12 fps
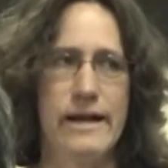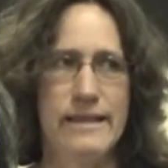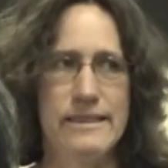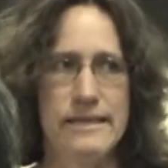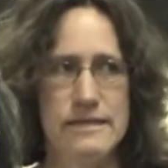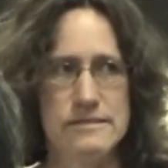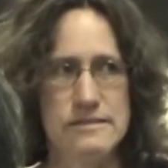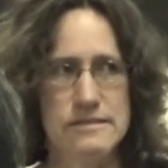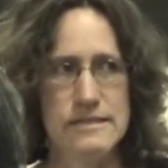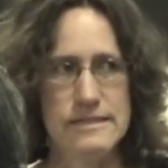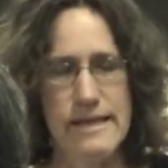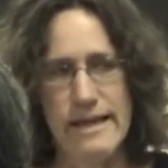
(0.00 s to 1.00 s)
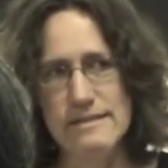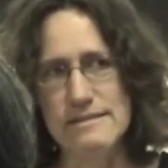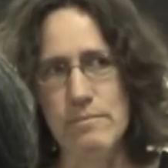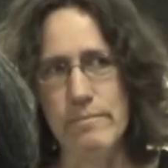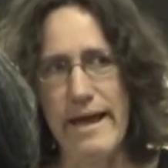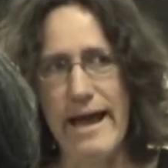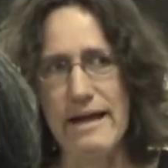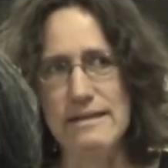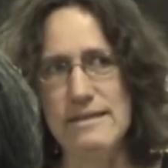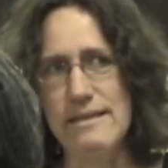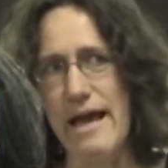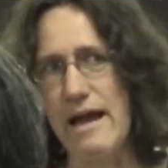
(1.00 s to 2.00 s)
and I think it takes them back
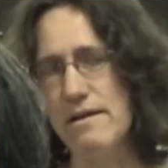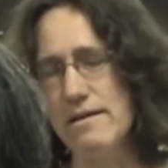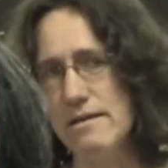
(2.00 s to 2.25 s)
to that